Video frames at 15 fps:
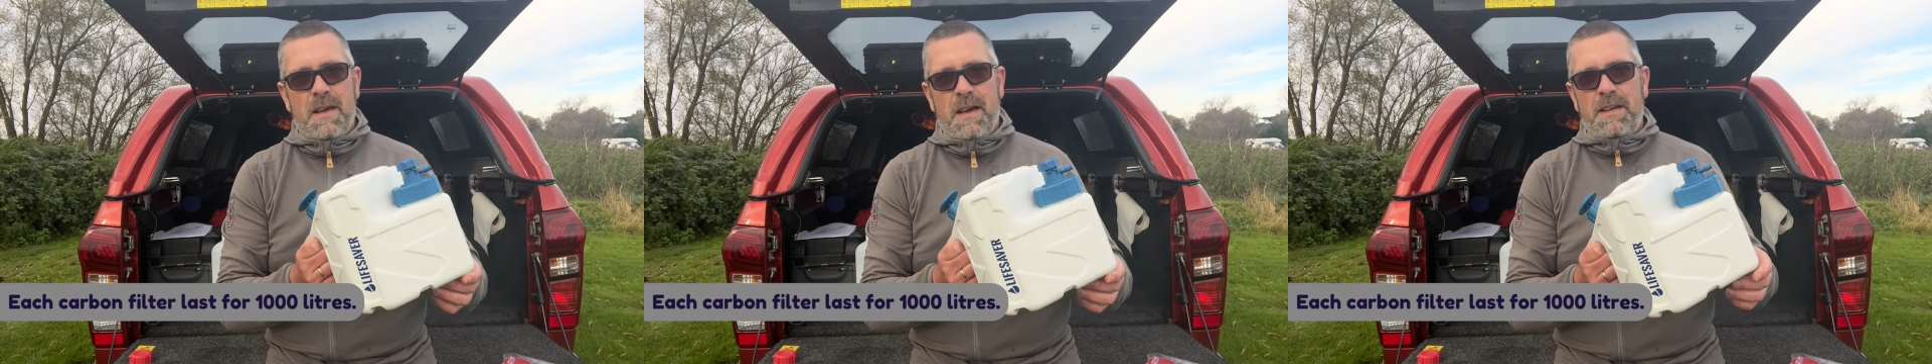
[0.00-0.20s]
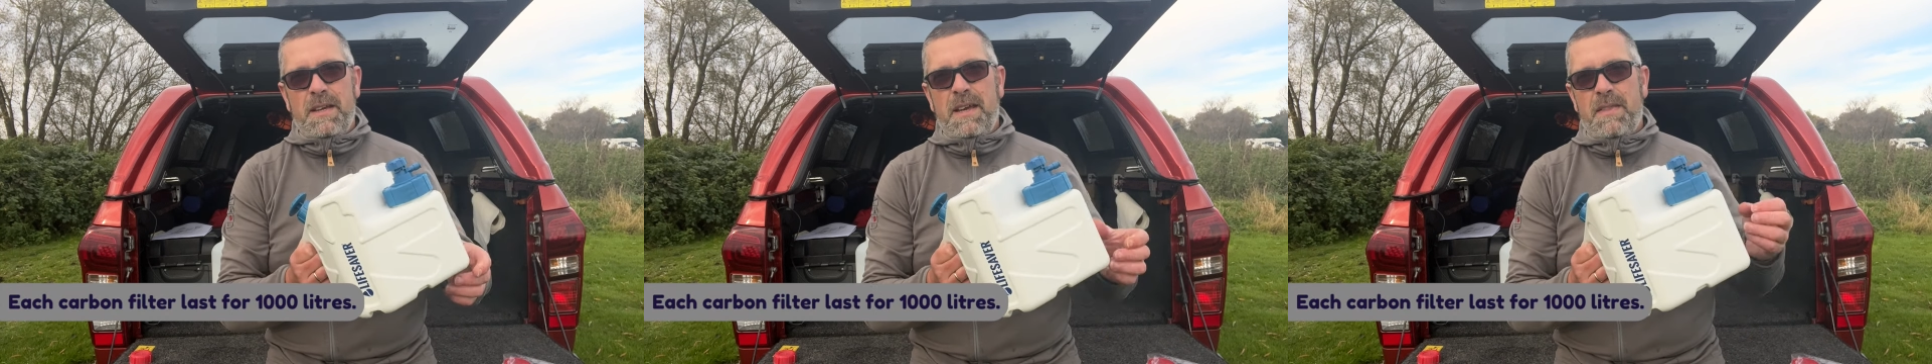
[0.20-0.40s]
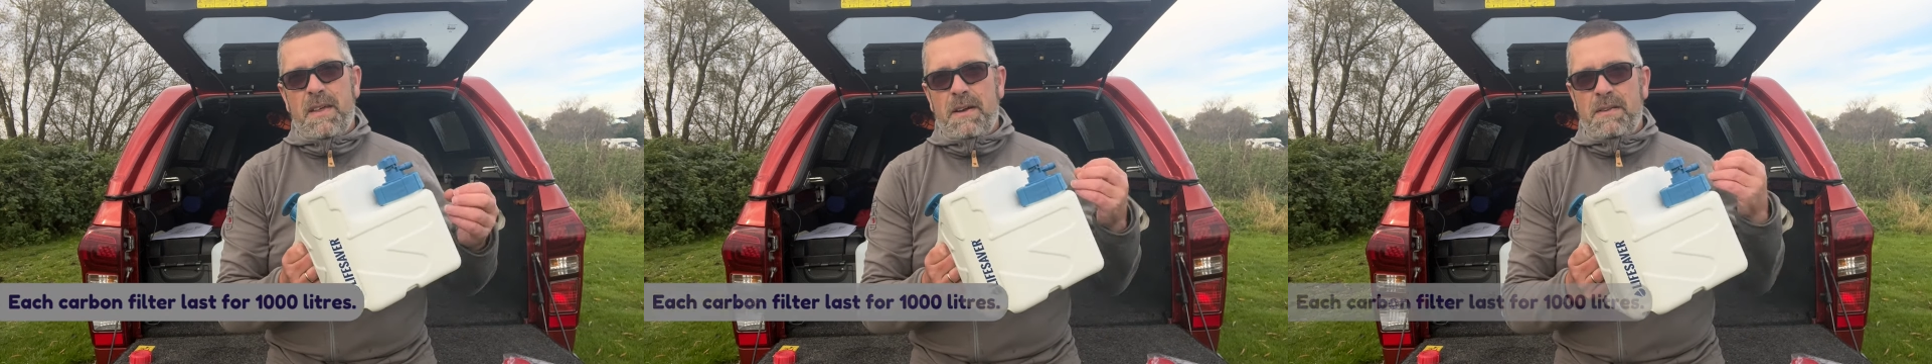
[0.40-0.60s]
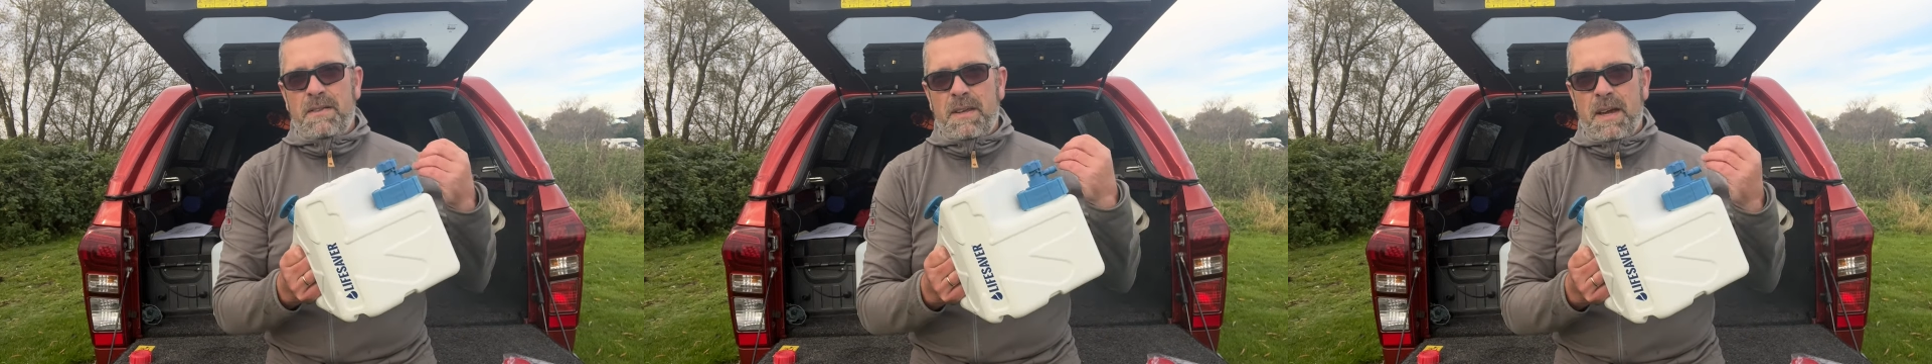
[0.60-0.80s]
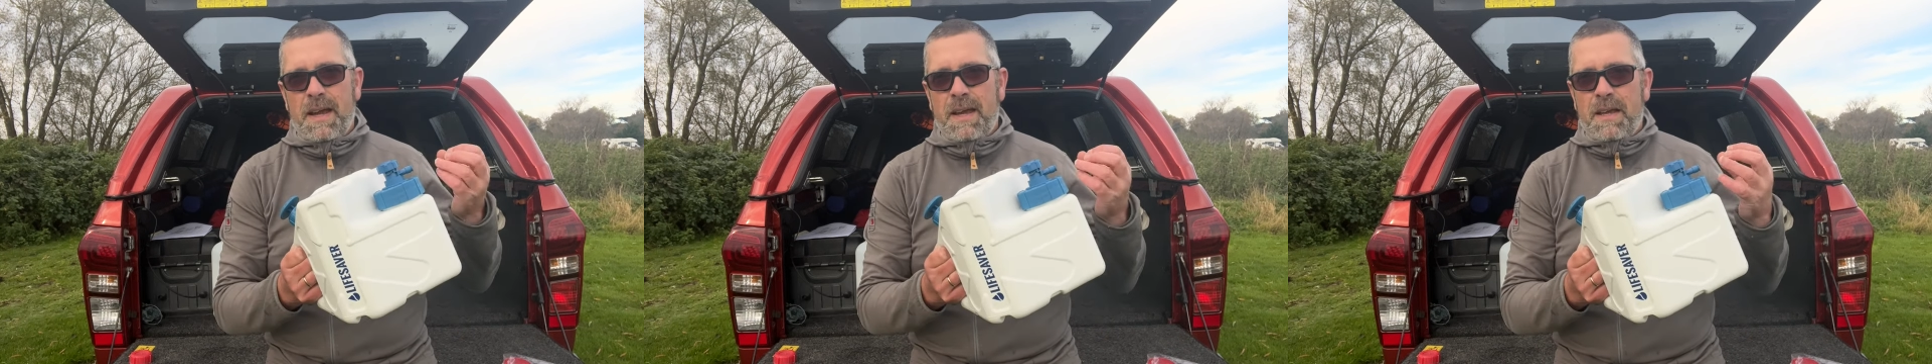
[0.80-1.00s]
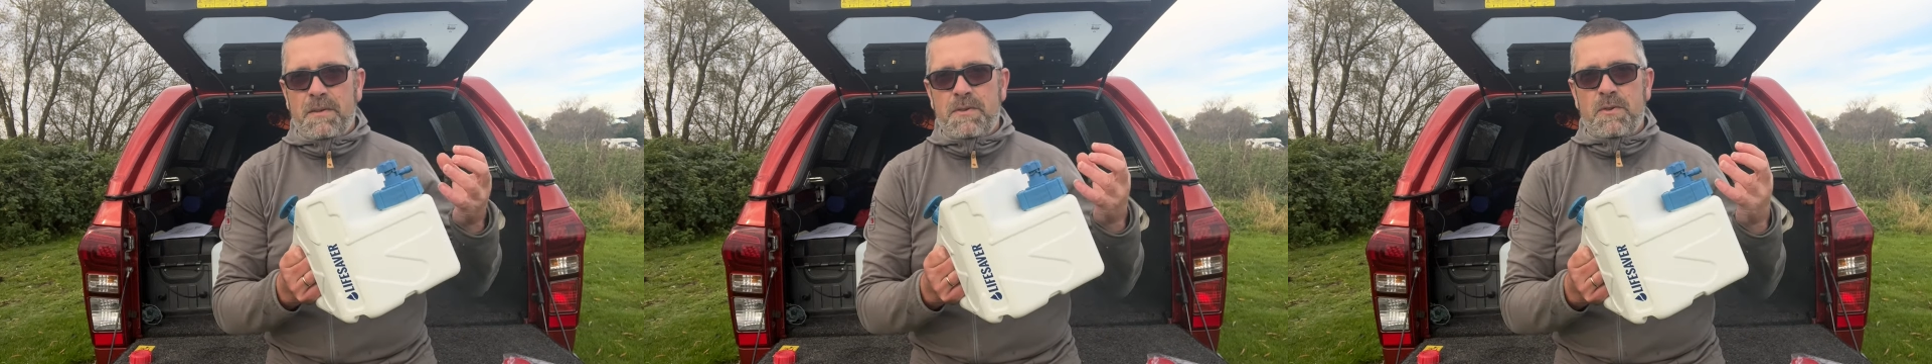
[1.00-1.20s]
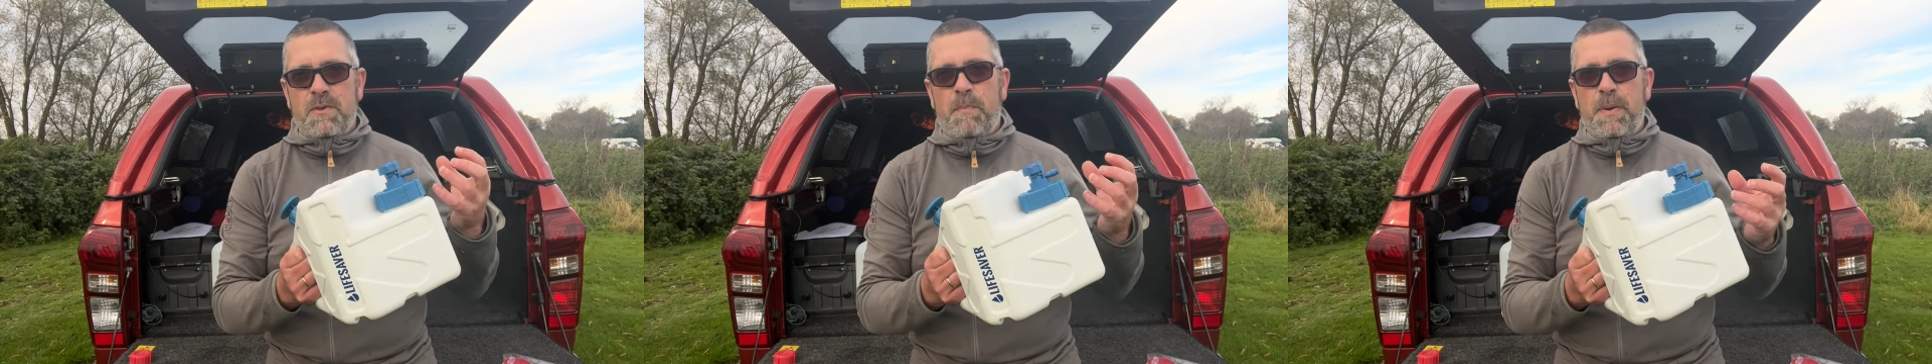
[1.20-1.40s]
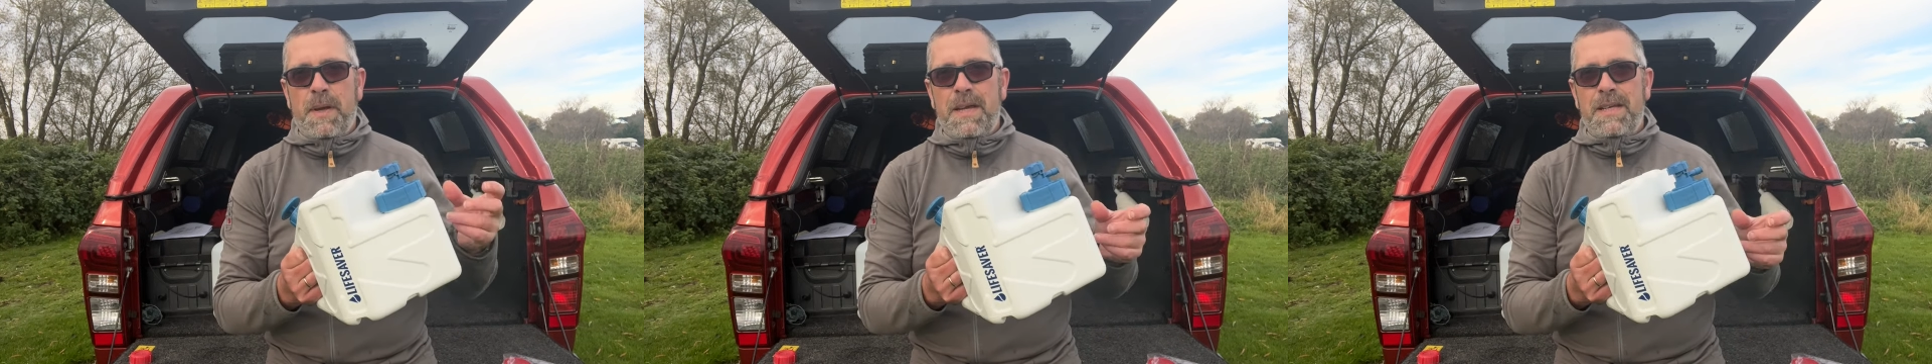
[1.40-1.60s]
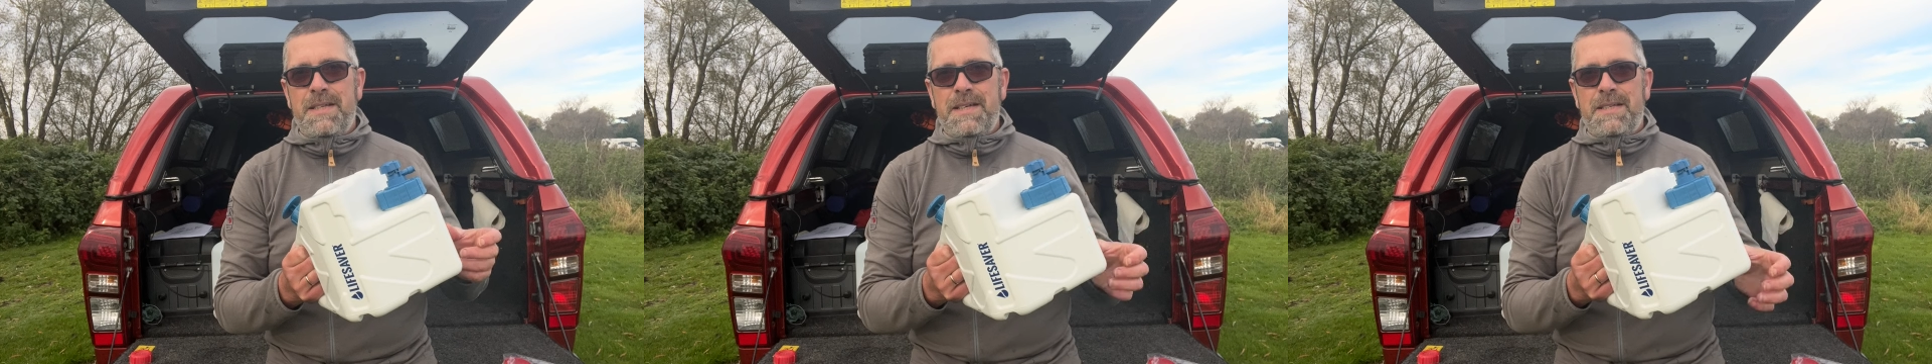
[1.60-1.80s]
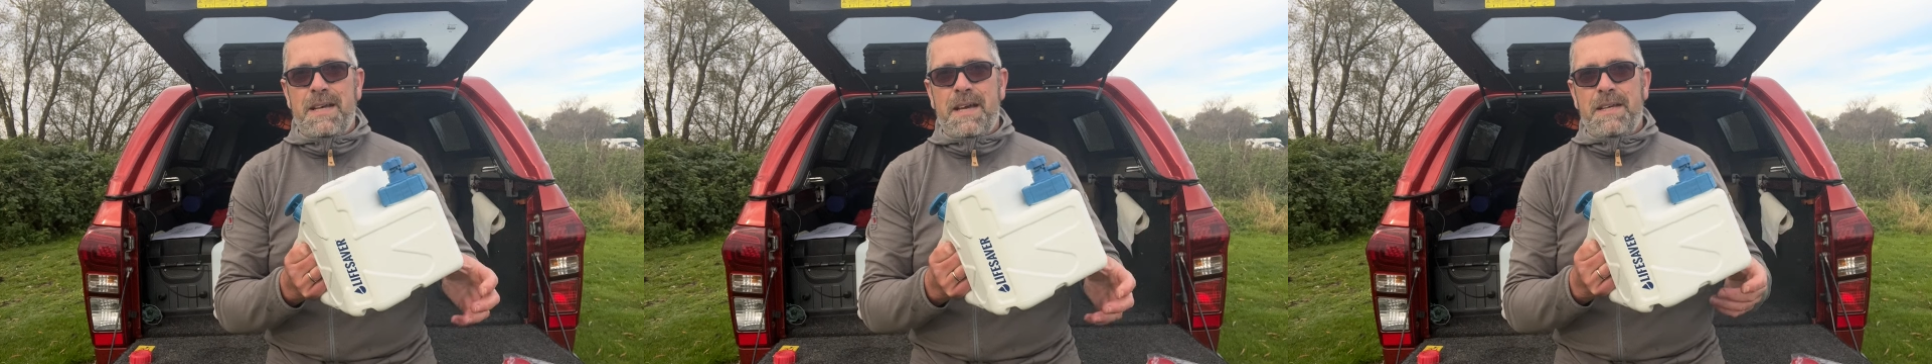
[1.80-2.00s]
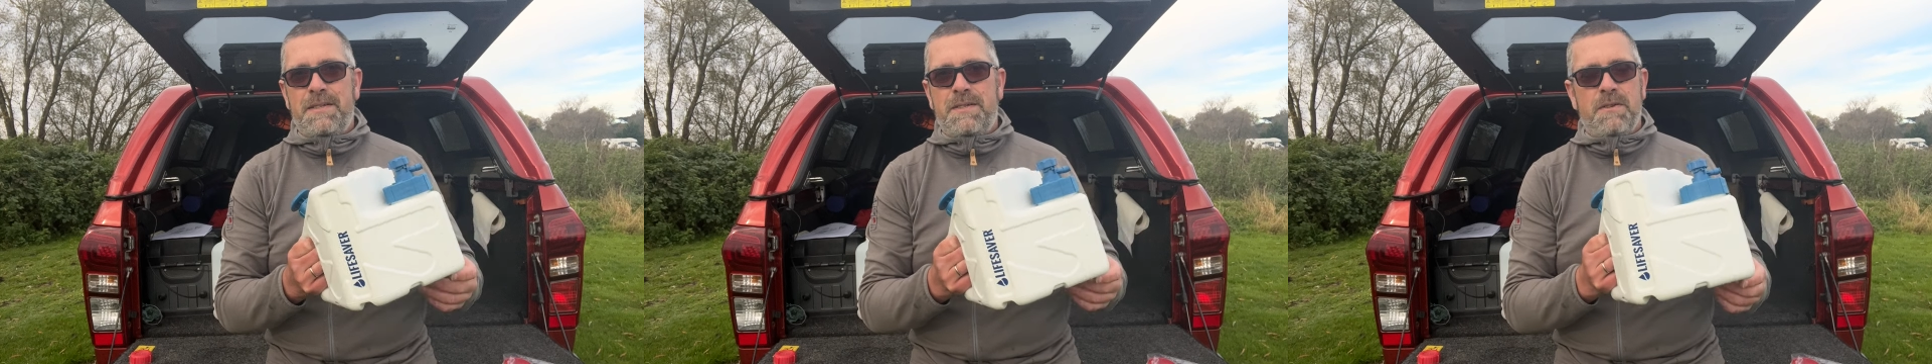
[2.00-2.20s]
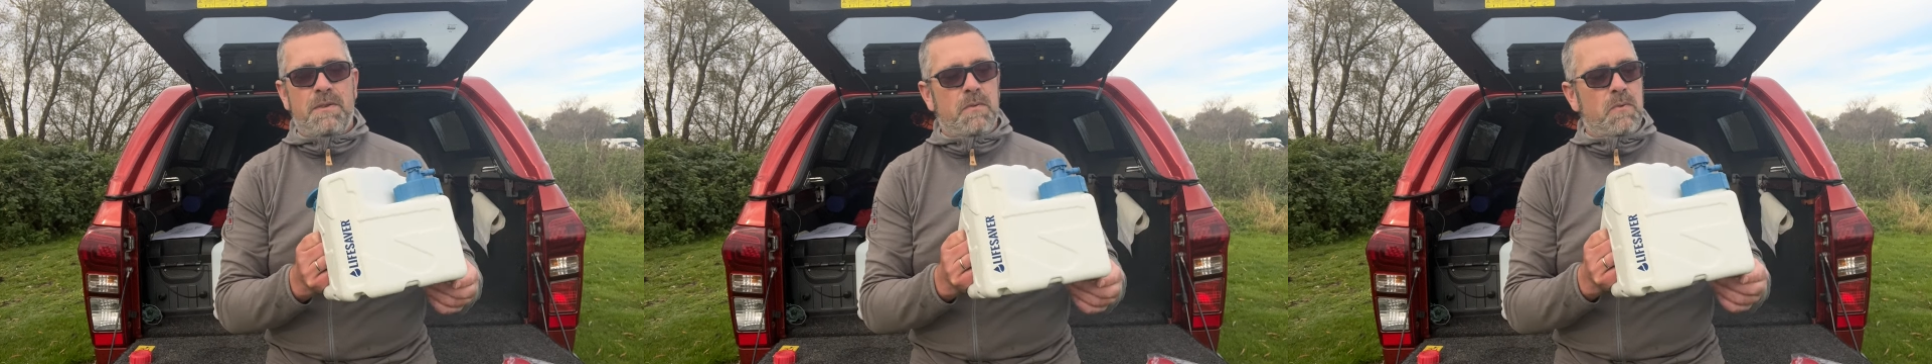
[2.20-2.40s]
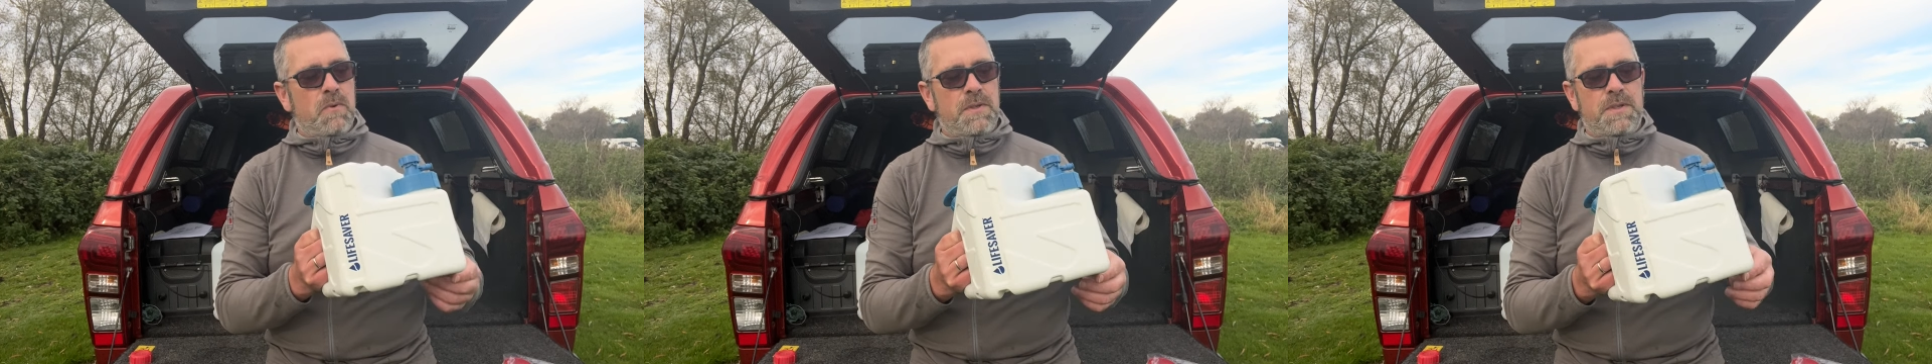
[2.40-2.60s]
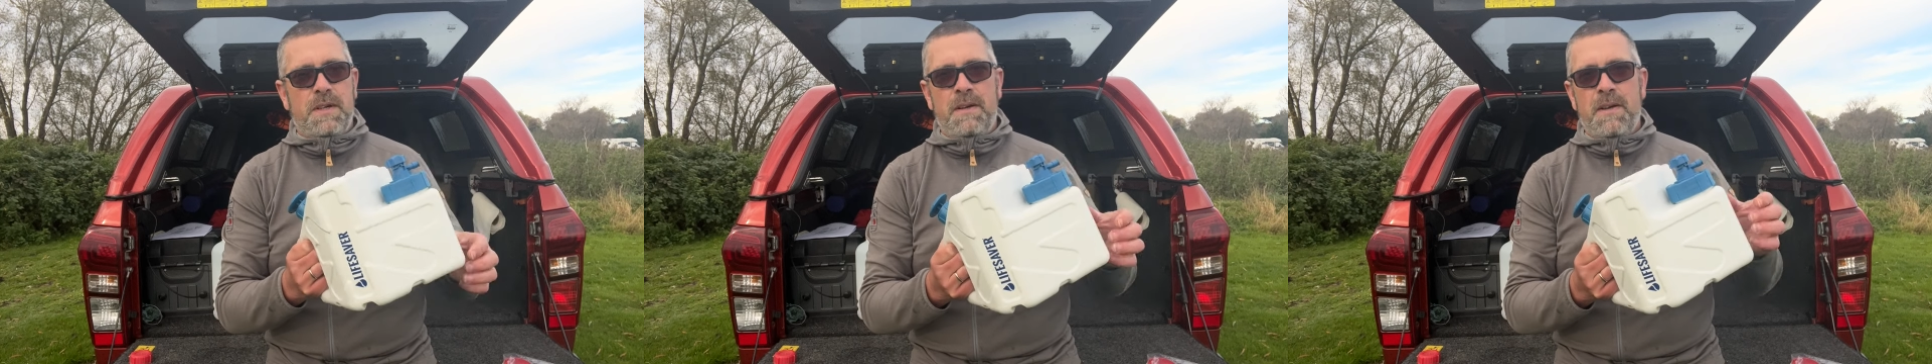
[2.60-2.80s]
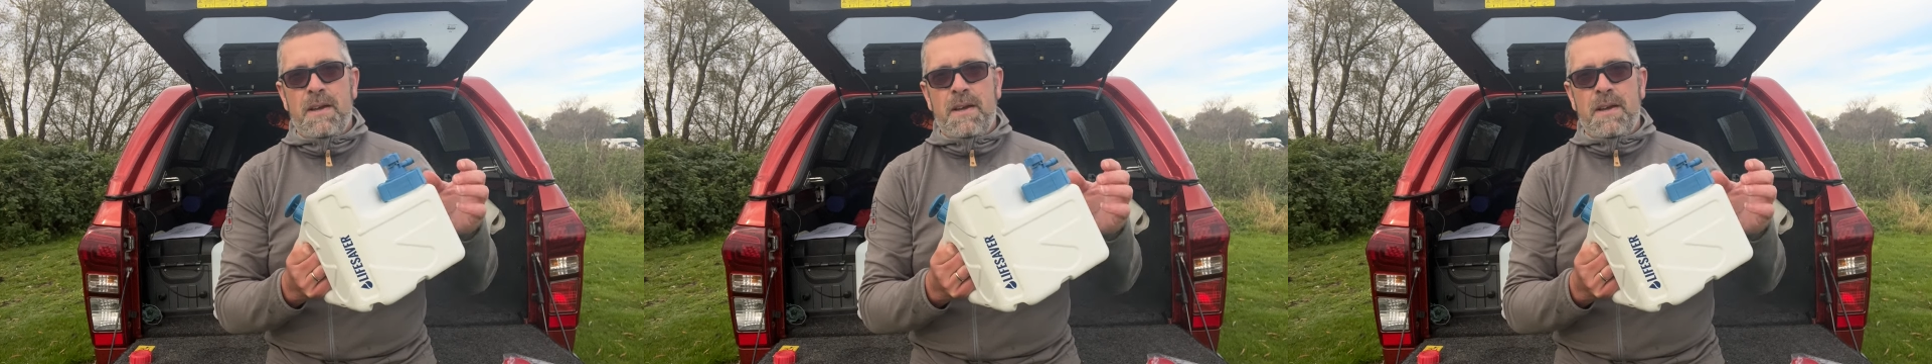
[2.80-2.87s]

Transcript: and you get that dank sort of peaty taste to the water,